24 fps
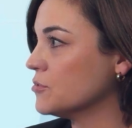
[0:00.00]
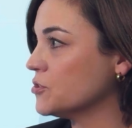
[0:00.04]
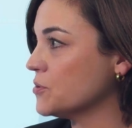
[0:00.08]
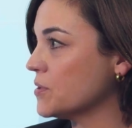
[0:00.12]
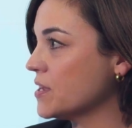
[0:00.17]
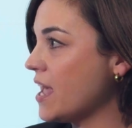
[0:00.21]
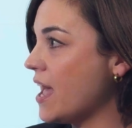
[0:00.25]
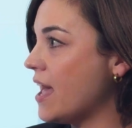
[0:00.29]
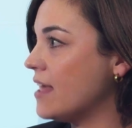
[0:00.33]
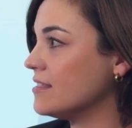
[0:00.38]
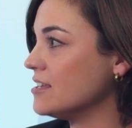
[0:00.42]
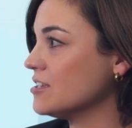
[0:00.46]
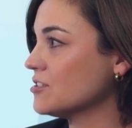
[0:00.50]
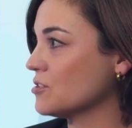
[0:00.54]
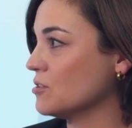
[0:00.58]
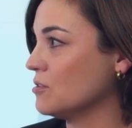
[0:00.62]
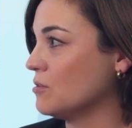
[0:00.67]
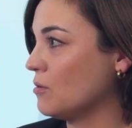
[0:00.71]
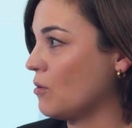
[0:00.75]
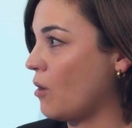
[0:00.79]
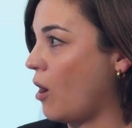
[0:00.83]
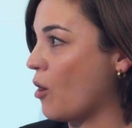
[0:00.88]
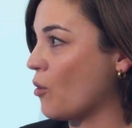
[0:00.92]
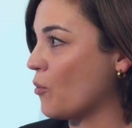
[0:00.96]
So again, these
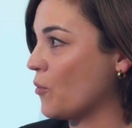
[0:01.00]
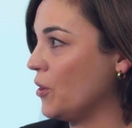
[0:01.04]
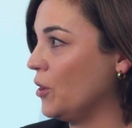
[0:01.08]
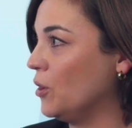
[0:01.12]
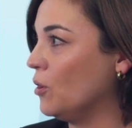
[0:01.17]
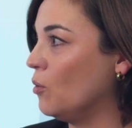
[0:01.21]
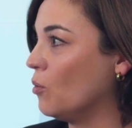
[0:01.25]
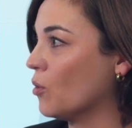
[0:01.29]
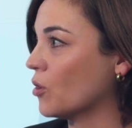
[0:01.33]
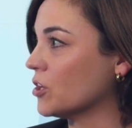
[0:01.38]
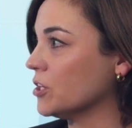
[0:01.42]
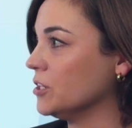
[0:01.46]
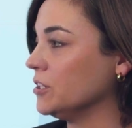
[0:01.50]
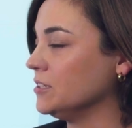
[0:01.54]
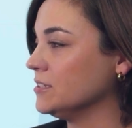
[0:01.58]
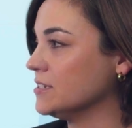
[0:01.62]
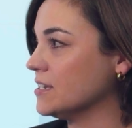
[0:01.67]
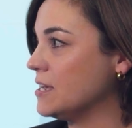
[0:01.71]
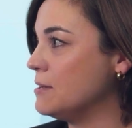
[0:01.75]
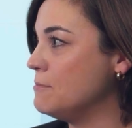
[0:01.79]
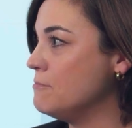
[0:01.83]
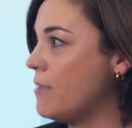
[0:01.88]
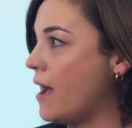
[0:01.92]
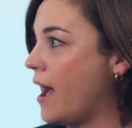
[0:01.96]
are real world
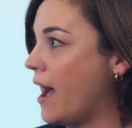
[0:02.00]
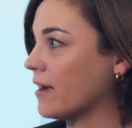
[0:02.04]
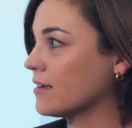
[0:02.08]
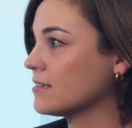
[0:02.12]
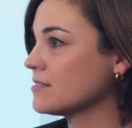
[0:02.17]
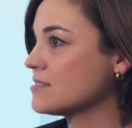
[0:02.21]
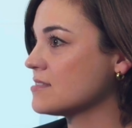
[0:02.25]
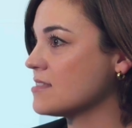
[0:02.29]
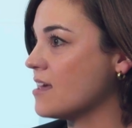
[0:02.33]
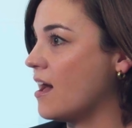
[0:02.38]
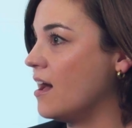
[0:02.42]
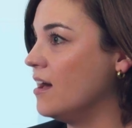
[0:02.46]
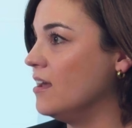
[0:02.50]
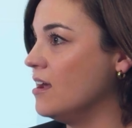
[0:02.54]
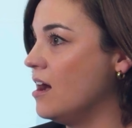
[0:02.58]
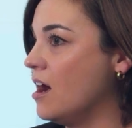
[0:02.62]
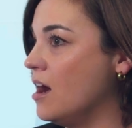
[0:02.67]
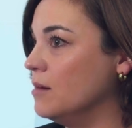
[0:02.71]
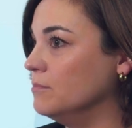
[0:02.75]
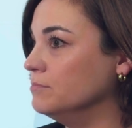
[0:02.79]
impacts that